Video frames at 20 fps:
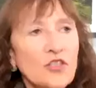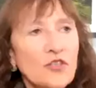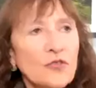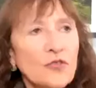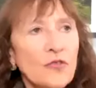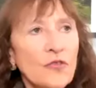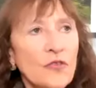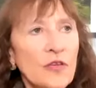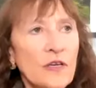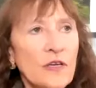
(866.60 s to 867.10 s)
do
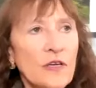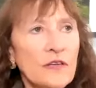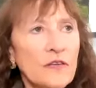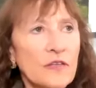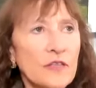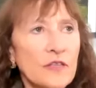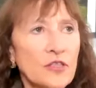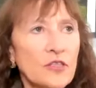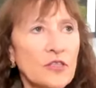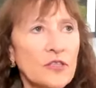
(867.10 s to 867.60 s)
you think
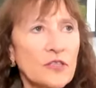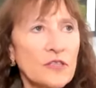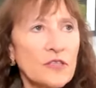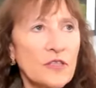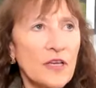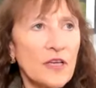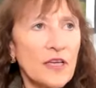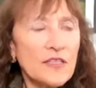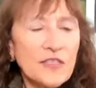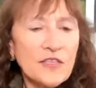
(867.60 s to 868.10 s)
that
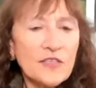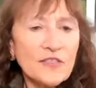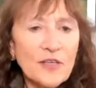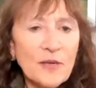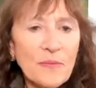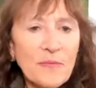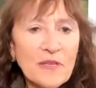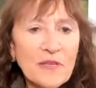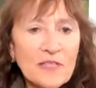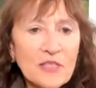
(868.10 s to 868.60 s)
is there
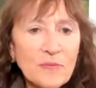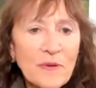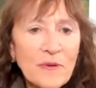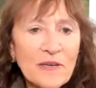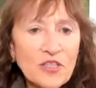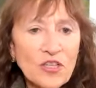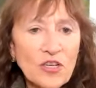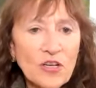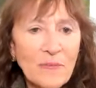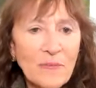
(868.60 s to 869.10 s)
something
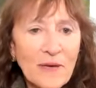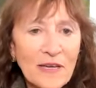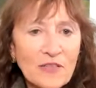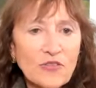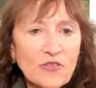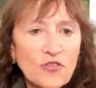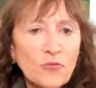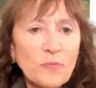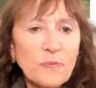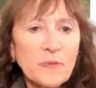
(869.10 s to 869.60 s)
special
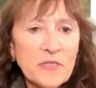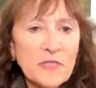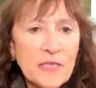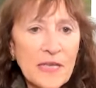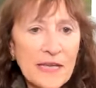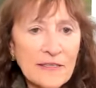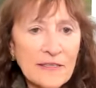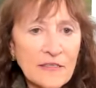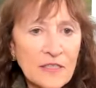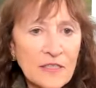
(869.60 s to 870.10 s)
about
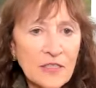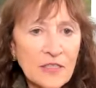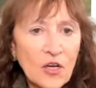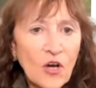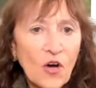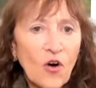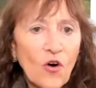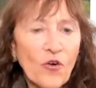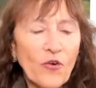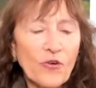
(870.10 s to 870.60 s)
2%
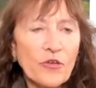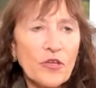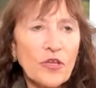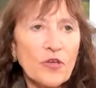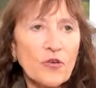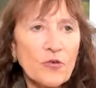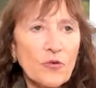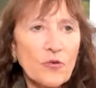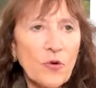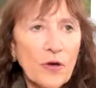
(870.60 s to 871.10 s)
or are
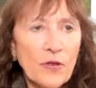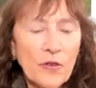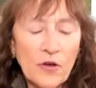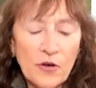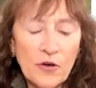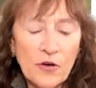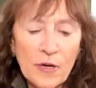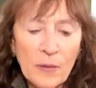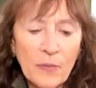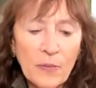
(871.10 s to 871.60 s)
you are
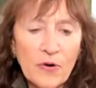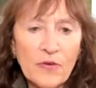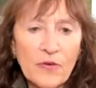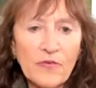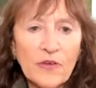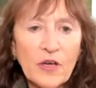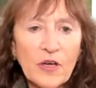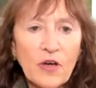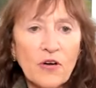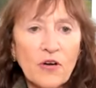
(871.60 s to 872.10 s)
there a number
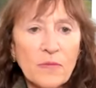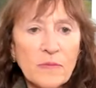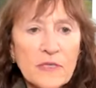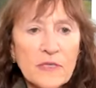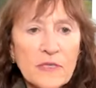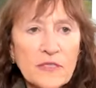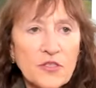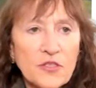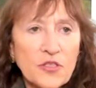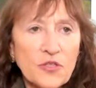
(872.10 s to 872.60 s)
of
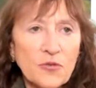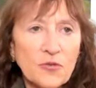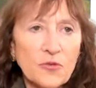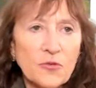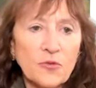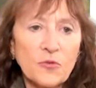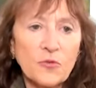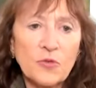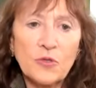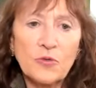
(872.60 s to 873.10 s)
economists
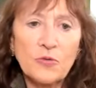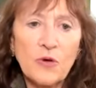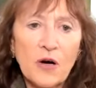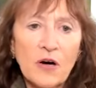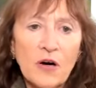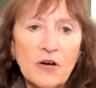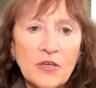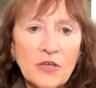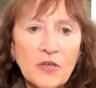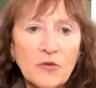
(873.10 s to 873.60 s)
who who
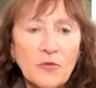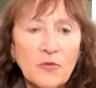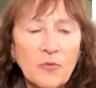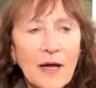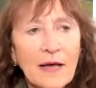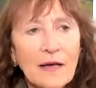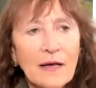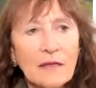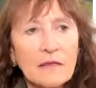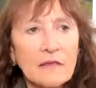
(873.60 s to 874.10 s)
argue
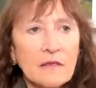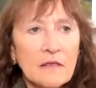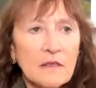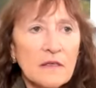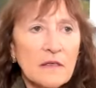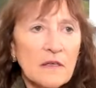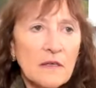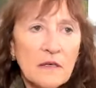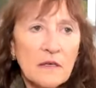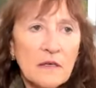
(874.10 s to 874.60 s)
well
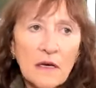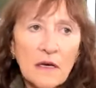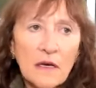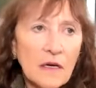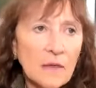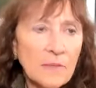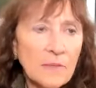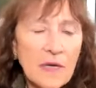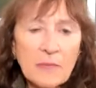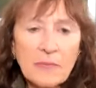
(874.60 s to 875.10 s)

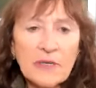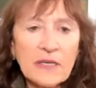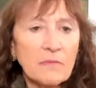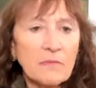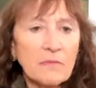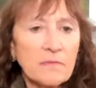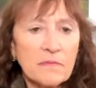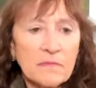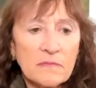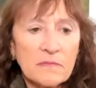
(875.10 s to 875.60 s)
uh,
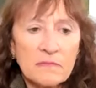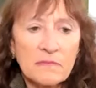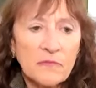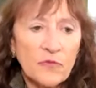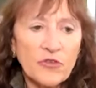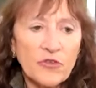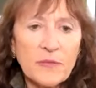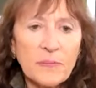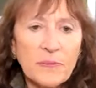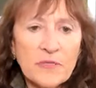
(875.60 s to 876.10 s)
maybe
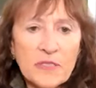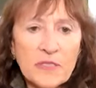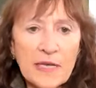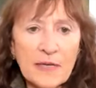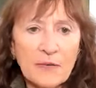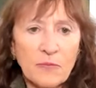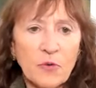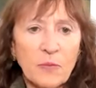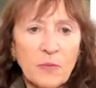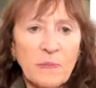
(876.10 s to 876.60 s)

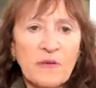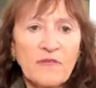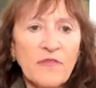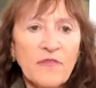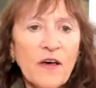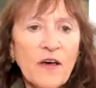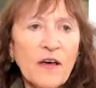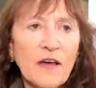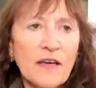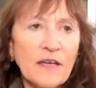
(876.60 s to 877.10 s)
3% would be
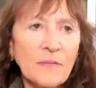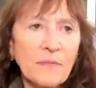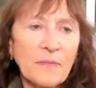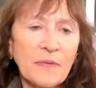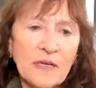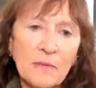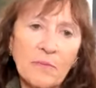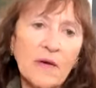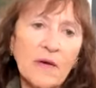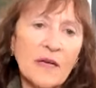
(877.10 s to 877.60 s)
fine,
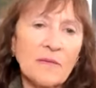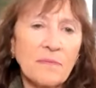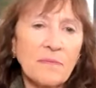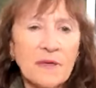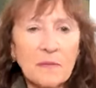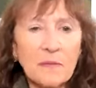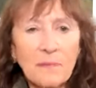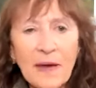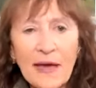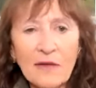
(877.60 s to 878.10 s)
but it might
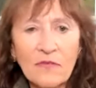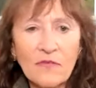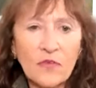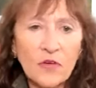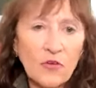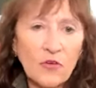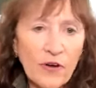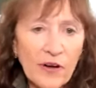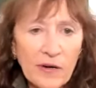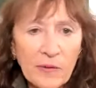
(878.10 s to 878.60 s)
be bad
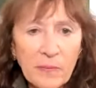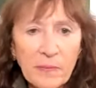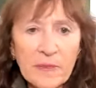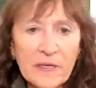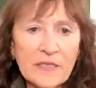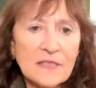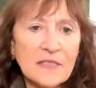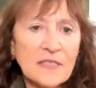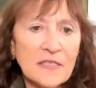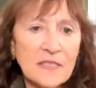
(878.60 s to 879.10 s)
for
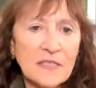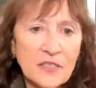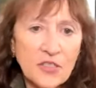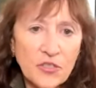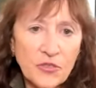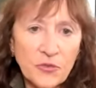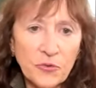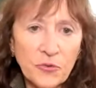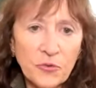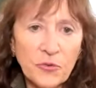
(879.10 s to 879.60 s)
credibility
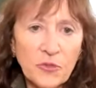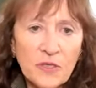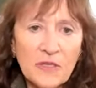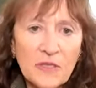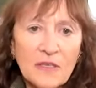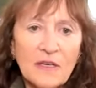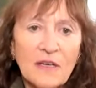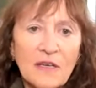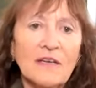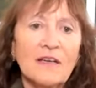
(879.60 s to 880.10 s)
to
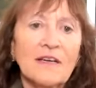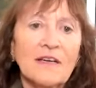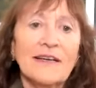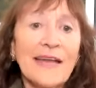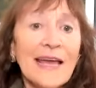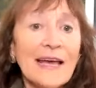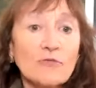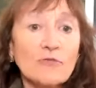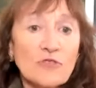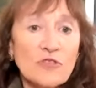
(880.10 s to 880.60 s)
uh,
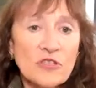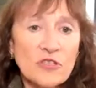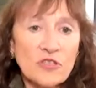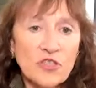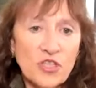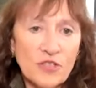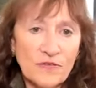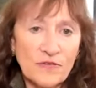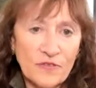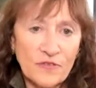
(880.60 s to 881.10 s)
announce a
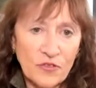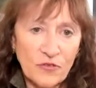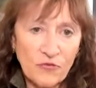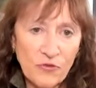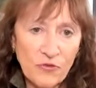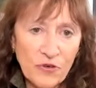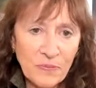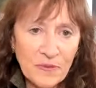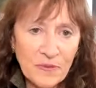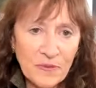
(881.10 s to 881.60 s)
shift to
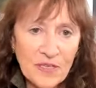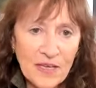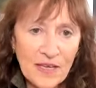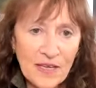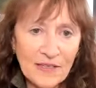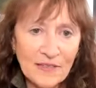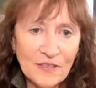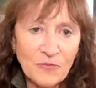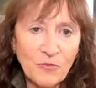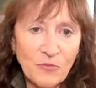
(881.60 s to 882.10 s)

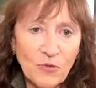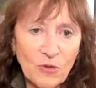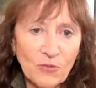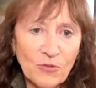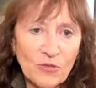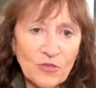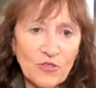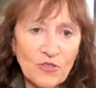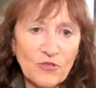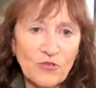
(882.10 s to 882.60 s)
3%. What,
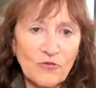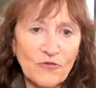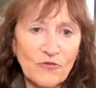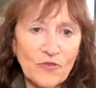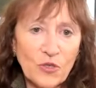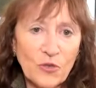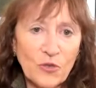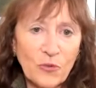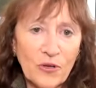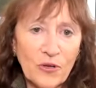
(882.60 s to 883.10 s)
what's your
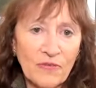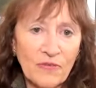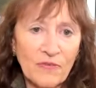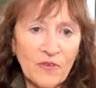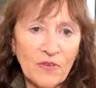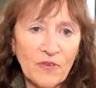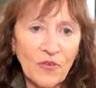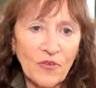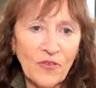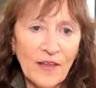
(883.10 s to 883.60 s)
view on,
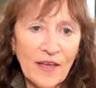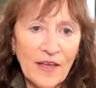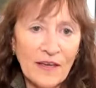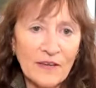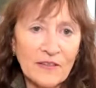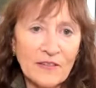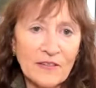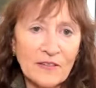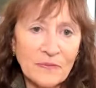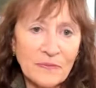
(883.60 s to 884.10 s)
on
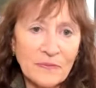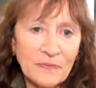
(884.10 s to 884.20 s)
that?